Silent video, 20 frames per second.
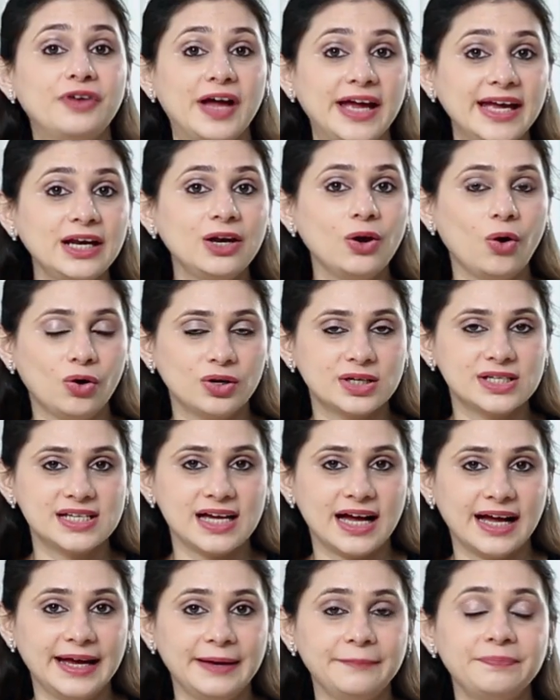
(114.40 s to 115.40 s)
a very long
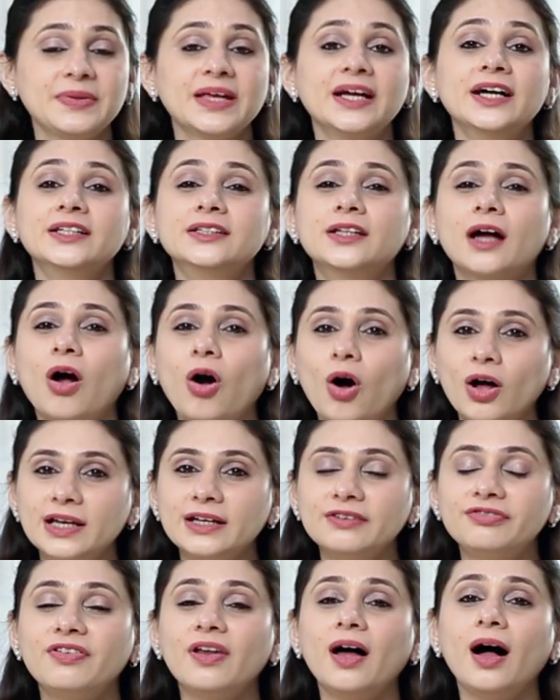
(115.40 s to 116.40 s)
time, the
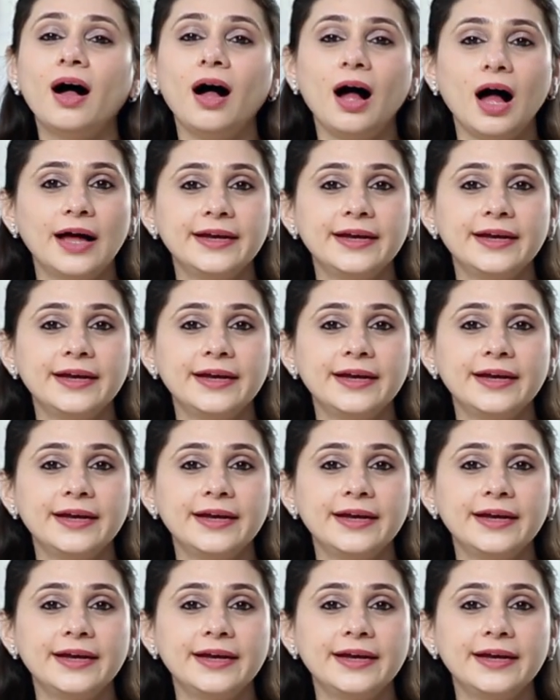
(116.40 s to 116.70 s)
cauliflower,